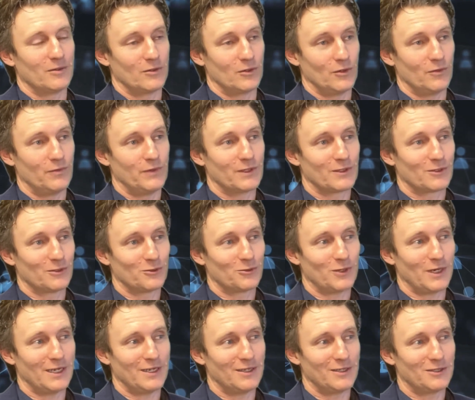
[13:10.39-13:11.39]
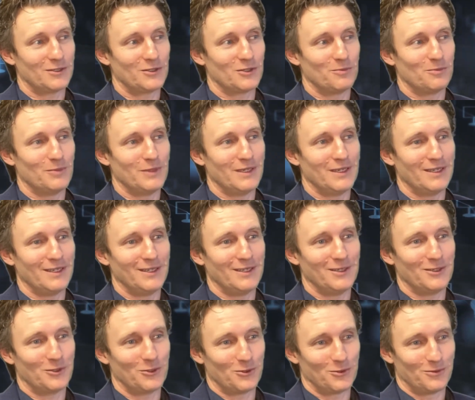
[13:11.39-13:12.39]
physical traders should be
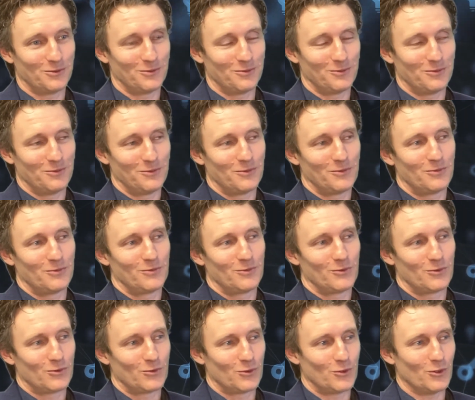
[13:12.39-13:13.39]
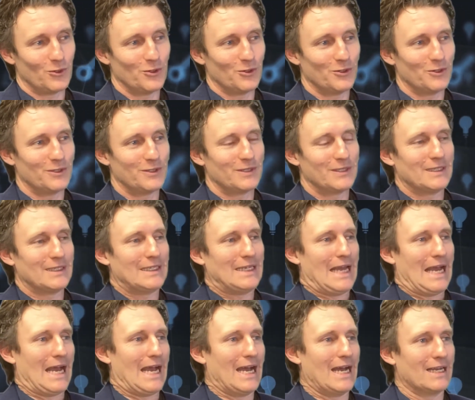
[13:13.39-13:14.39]
good
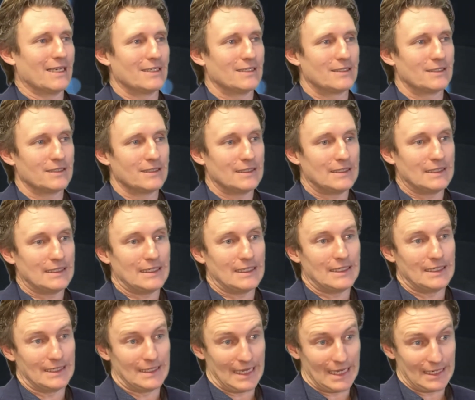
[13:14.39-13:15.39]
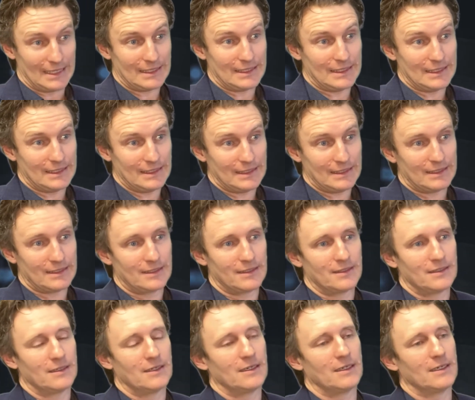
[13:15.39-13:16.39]
at analysis,
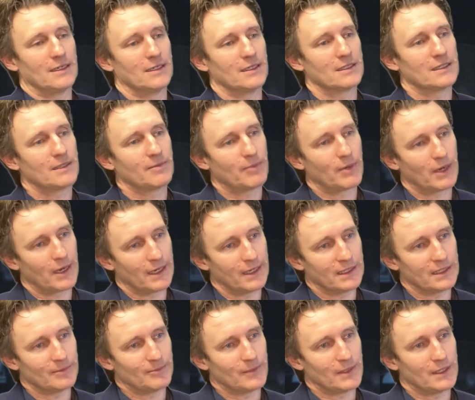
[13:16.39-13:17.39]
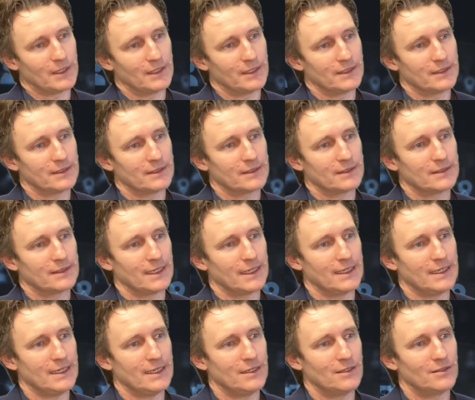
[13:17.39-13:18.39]
supply and demand. They
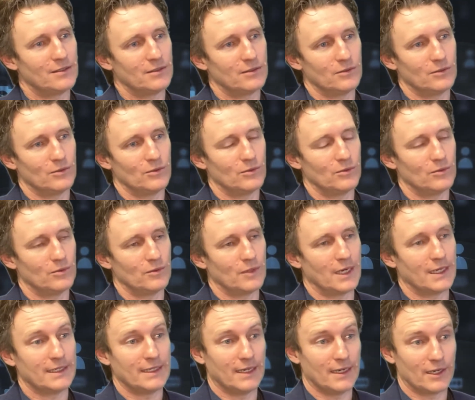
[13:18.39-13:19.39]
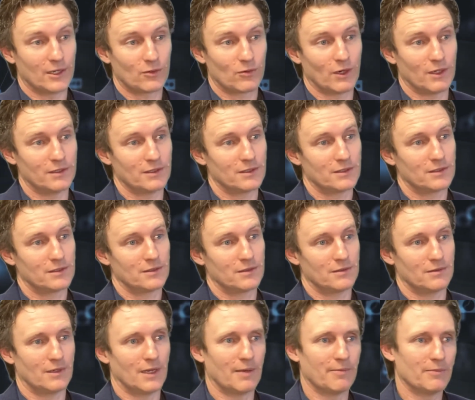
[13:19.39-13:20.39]
need to ideally crunch
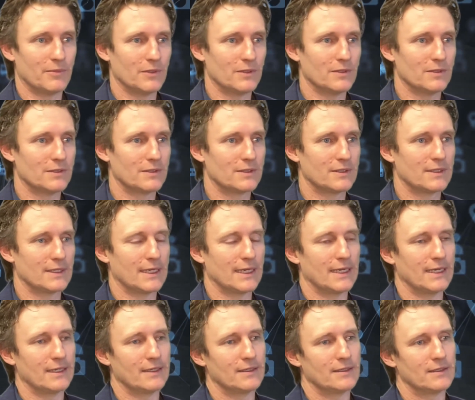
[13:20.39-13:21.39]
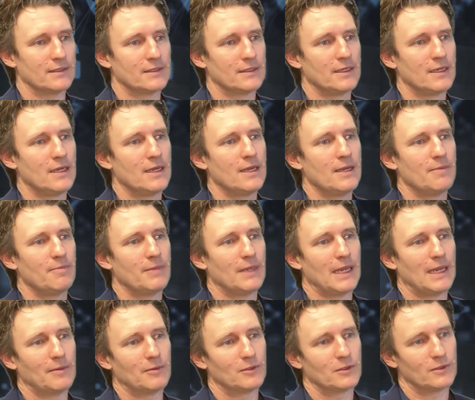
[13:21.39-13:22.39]
numbers and be
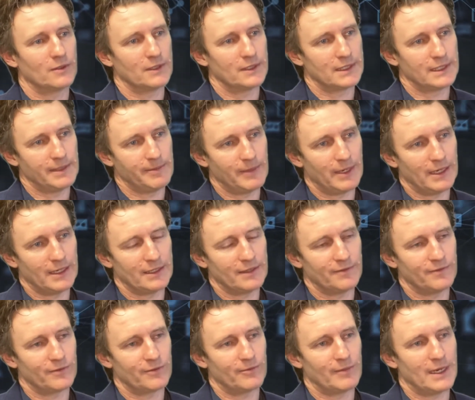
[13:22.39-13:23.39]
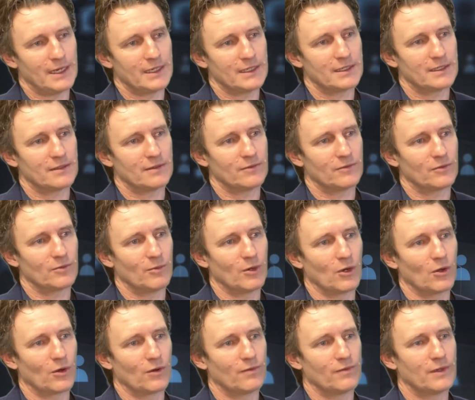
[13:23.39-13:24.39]
able to assimilate information from a
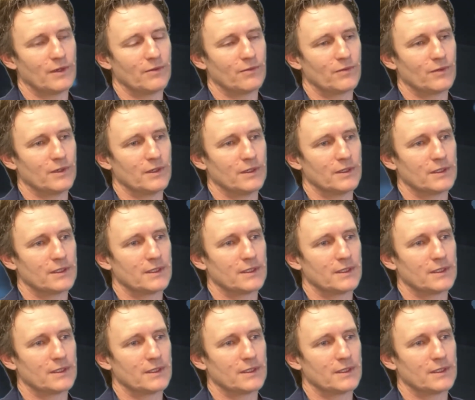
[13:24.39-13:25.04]
lot of different